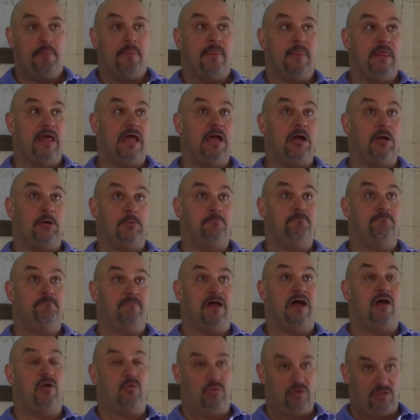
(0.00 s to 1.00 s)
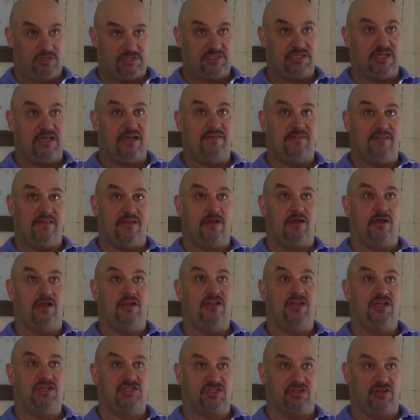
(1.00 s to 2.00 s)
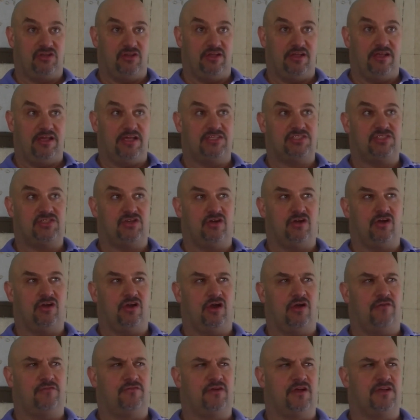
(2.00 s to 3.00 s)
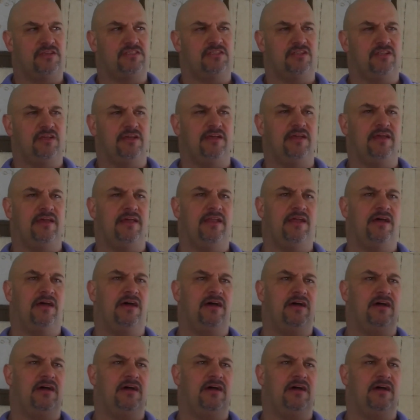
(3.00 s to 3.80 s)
Now, I will say that initially I started off wrestling in